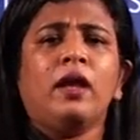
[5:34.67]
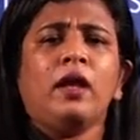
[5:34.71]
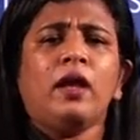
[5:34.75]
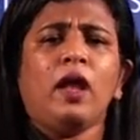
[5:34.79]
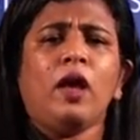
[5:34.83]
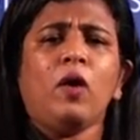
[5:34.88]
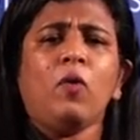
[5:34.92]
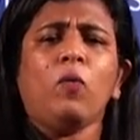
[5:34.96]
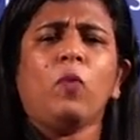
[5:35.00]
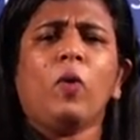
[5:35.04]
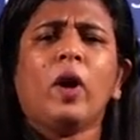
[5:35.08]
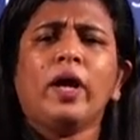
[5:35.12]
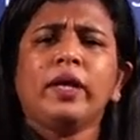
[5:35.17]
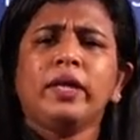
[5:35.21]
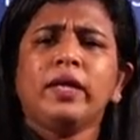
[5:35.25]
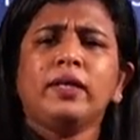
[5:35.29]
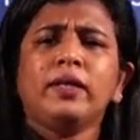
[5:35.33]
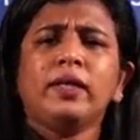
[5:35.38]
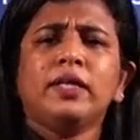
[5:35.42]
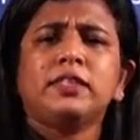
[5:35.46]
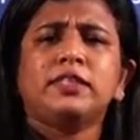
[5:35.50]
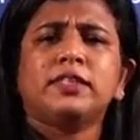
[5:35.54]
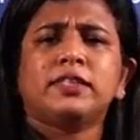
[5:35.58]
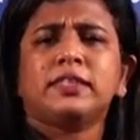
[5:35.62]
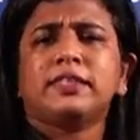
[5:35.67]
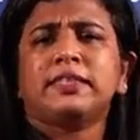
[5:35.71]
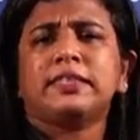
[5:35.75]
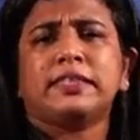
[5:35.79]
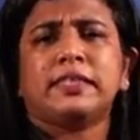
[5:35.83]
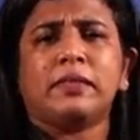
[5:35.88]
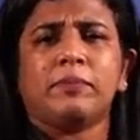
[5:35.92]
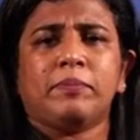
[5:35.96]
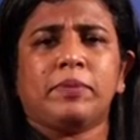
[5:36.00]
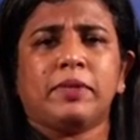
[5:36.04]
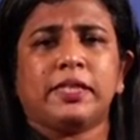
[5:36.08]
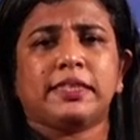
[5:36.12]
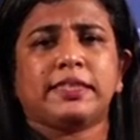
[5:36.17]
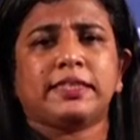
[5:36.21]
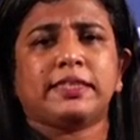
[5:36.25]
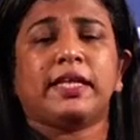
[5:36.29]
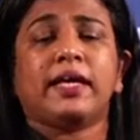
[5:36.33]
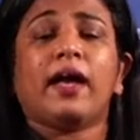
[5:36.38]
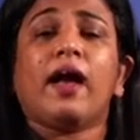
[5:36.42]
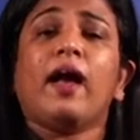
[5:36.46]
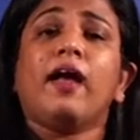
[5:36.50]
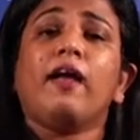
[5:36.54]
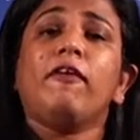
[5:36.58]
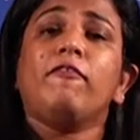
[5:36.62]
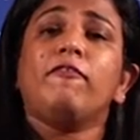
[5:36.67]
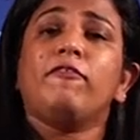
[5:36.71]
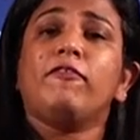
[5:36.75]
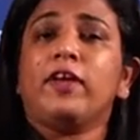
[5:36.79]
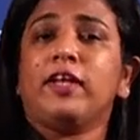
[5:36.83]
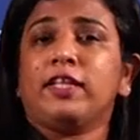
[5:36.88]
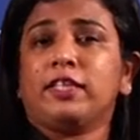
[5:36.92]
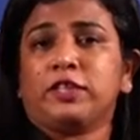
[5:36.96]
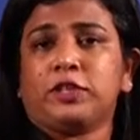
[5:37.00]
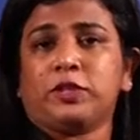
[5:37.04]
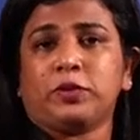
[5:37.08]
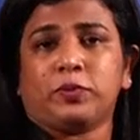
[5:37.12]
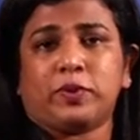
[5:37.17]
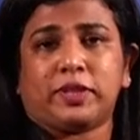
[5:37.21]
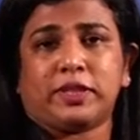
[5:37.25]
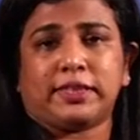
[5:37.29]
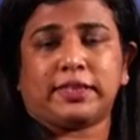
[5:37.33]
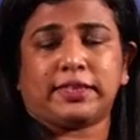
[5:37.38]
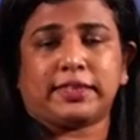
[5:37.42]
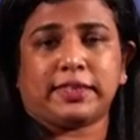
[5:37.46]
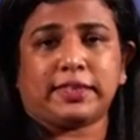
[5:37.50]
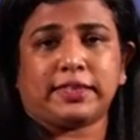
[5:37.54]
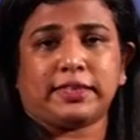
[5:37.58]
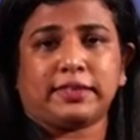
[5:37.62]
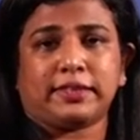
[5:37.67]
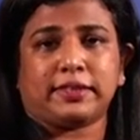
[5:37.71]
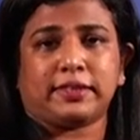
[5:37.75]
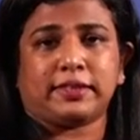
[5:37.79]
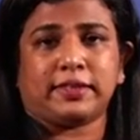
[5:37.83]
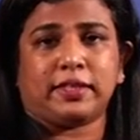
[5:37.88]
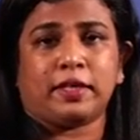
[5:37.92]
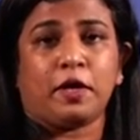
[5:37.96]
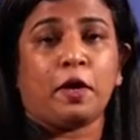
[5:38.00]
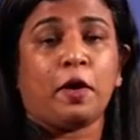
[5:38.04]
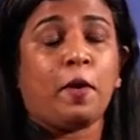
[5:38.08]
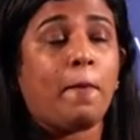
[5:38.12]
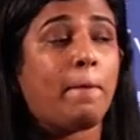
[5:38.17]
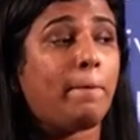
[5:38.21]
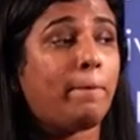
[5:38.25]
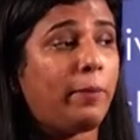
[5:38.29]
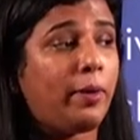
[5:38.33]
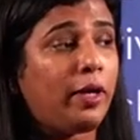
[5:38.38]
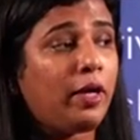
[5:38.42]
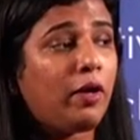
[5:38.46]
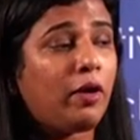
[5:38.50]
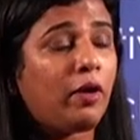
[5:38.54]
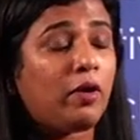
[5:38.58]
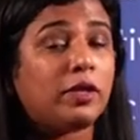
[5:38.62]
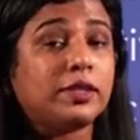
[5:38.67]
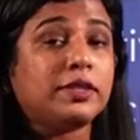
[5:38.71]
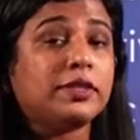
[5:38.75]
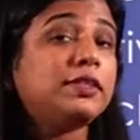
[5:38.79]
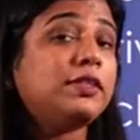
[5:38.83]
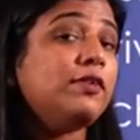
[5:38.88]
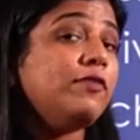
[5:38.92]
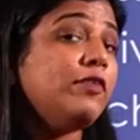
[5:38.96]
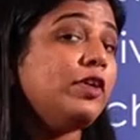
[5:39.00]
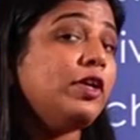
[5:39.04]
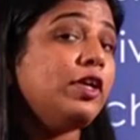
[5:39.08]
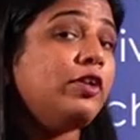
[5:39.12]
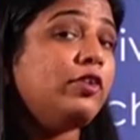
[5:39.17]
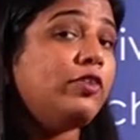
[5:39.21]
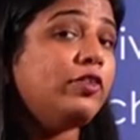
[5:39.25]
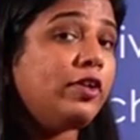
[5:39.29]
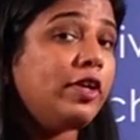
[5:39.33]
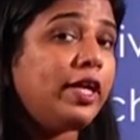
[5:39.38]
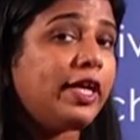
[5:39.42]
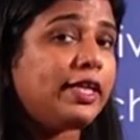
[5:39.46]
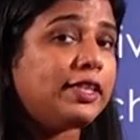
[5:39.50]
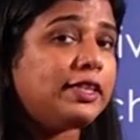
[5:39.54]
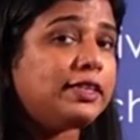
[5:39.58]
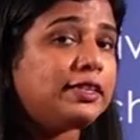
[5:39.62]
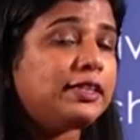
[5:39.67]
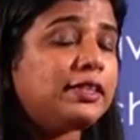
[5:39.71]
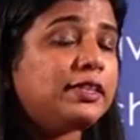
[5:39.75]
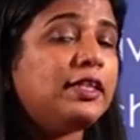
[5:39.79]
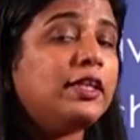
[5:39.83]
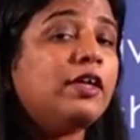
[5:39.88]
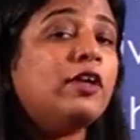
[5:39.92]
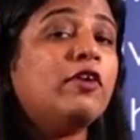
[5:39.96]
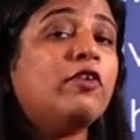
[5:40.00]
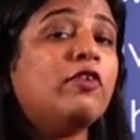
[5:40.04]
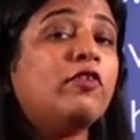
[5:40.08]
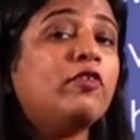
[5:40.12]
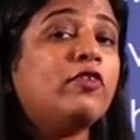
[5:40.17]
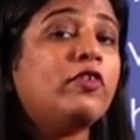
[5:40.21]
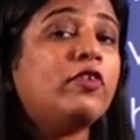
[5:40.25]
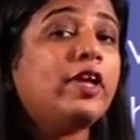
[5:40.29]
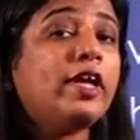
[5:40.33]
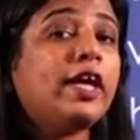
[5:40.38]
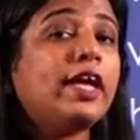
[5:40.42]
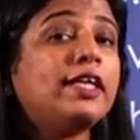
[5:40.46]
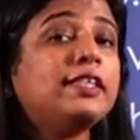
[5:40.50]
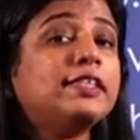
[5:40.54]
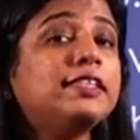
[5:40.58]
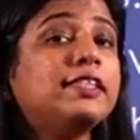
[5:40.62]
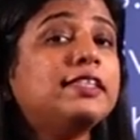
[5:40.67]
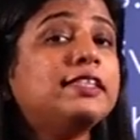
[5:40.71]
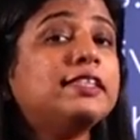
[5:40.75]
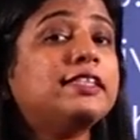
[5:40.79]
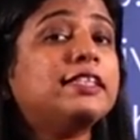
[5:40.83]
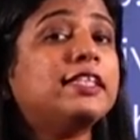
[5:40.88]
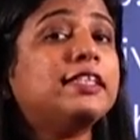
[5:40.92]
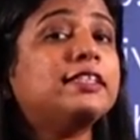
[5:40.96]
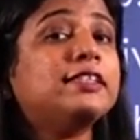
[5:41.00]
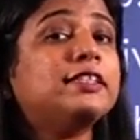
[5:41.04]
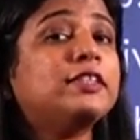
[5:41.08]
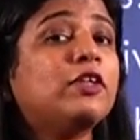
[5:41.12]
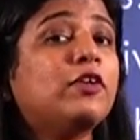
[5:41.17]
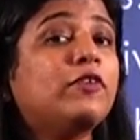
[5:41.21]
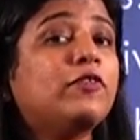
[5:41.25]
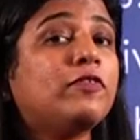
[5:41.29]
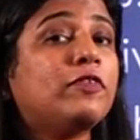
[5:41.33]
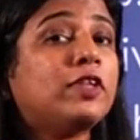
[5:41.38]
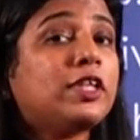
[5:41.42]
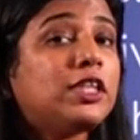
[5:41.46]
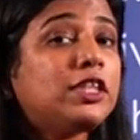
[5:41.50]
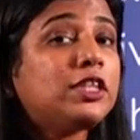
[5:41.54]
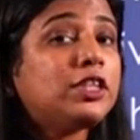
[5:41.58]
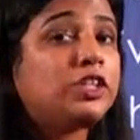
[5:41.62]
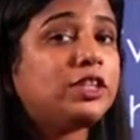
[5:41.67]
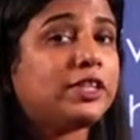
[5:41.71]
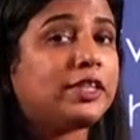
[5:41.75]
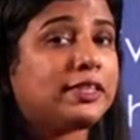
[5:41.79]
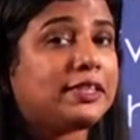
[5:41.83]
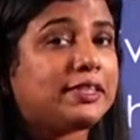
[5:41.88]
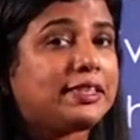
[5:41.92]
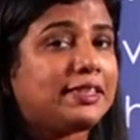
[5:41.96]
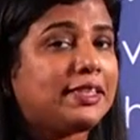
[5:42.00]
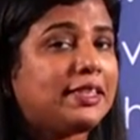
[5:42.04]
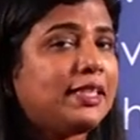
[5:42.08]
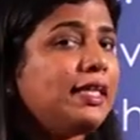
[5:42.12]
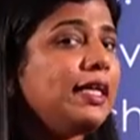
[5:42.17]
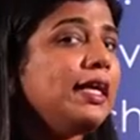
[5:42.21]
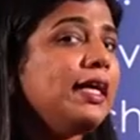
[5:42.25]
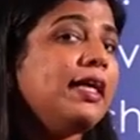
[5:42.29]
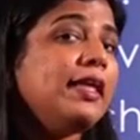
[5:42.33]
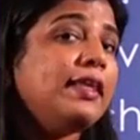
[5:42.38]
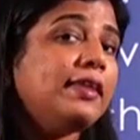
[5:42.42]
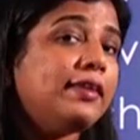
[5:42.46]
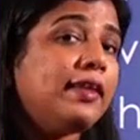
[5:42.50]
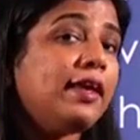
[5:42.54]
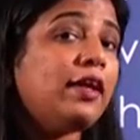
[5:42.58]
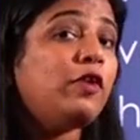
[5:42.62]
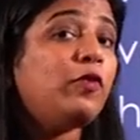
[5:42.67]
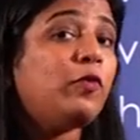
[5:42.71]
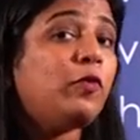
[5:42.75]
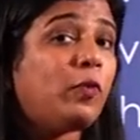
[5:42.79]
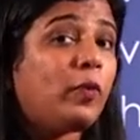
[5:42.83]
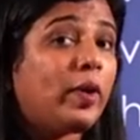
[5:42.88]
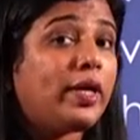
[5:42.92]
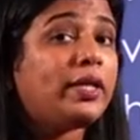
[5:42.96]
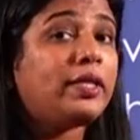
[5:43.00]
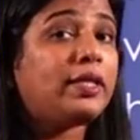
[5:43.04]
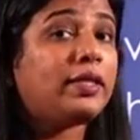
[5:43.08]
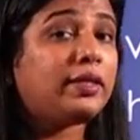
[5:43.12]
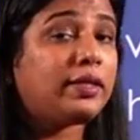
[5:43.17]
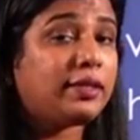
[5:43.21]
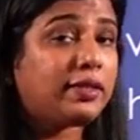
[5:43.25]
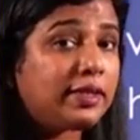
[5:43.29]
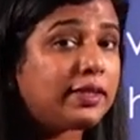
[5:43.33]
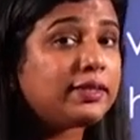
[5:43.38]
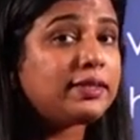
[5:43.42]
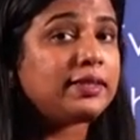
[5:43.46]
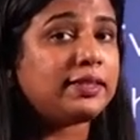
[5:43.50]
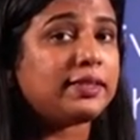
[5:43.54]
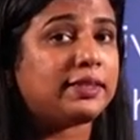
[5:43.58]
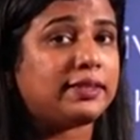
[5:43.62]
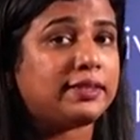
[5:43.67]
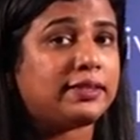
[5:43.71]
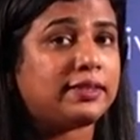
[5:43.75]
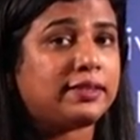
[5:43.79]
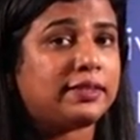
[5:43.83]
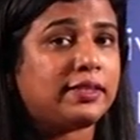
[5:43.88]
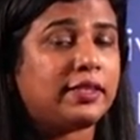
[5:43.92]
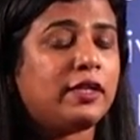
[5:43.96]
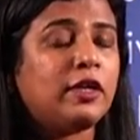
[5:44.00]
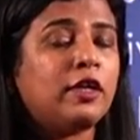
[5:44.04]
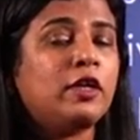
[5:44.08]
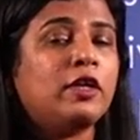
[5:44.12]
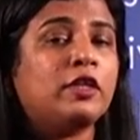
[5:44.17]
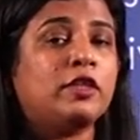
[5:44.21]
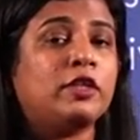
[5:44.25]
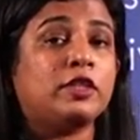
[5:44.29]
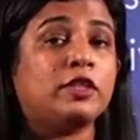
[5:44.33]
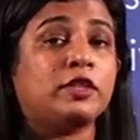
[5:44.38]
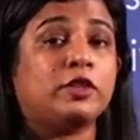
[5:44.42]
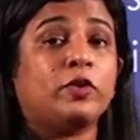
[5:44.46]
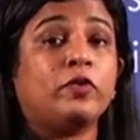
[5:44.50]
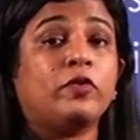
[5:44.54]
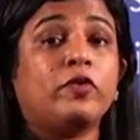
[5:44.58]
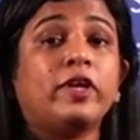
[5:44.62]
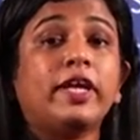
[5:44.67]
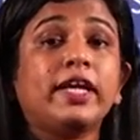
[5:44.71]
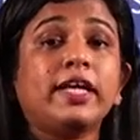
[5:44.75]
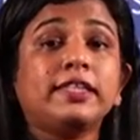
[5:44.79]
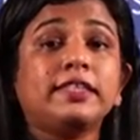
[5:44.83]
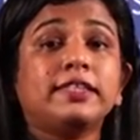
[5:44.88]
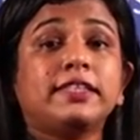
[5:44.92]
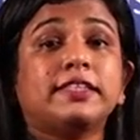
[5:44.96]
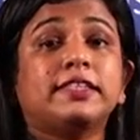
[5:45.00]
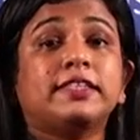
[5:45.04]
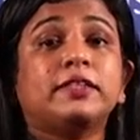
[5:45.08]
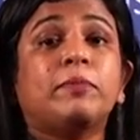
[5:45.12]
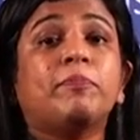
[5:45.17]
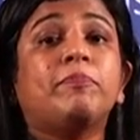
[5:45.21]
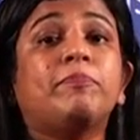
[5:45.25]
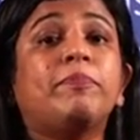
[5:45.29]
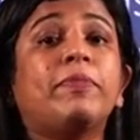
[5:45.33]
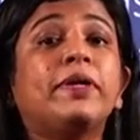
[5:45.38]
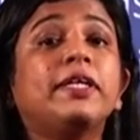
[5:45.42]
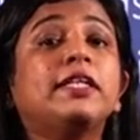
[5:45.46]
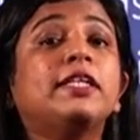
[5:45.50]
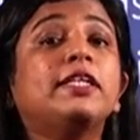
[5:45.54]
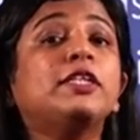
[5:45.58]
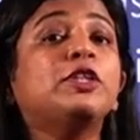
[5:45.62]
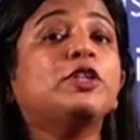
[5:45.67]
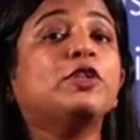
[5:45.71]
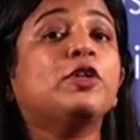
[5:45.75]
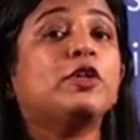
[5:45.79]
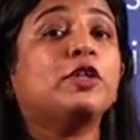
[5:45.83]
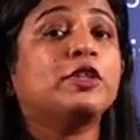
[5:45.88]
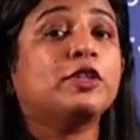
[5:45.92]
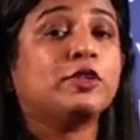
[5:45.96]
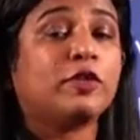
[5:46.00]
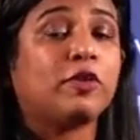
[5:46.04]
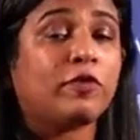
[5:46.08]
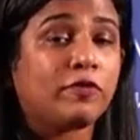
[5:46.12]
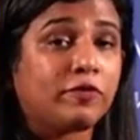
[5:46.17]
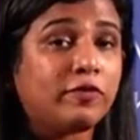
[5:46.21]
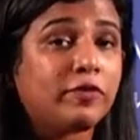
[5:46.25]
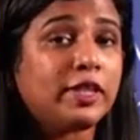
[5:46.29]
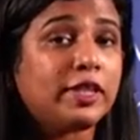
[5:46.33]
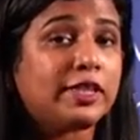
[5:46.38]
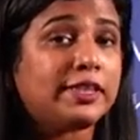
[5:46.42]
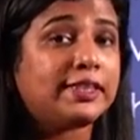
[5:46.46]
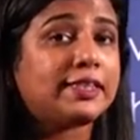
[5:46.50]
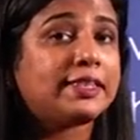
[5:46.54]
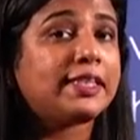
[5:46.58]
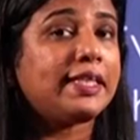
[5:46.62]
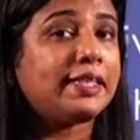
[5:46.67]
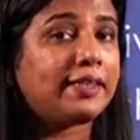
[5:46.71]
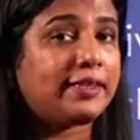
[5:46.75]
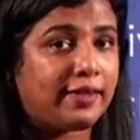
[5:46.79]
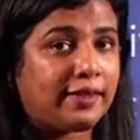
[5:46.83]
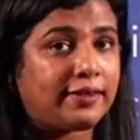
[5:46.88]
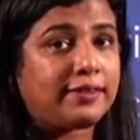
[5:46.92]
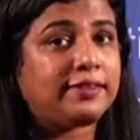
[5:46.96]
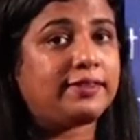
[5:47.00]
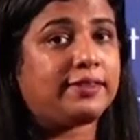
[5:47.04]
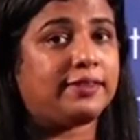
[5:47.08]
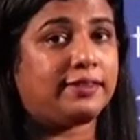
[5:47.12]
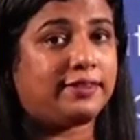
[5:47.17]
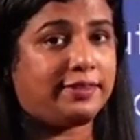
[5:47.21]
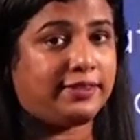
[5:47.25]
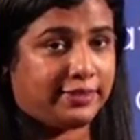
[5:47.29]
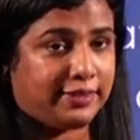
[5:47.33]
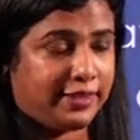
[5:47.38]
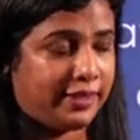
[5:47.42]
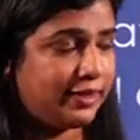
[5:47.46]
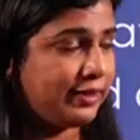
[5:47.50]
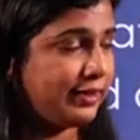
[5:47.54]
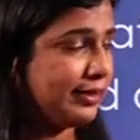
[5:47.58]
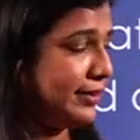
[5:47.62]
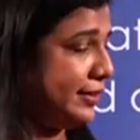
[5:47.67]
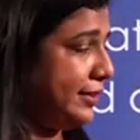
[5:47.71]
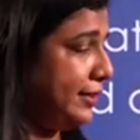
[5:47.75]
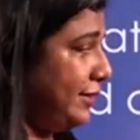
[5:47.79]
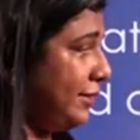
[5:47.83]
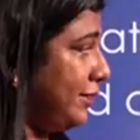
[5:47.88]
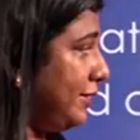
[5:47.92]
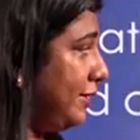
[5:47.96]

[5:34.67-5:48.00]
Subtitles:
Now why didn't I just simply say I went towards it? Because the word raced creates a sense of urgency that went doesn't. So raced is a better choice of words in that context.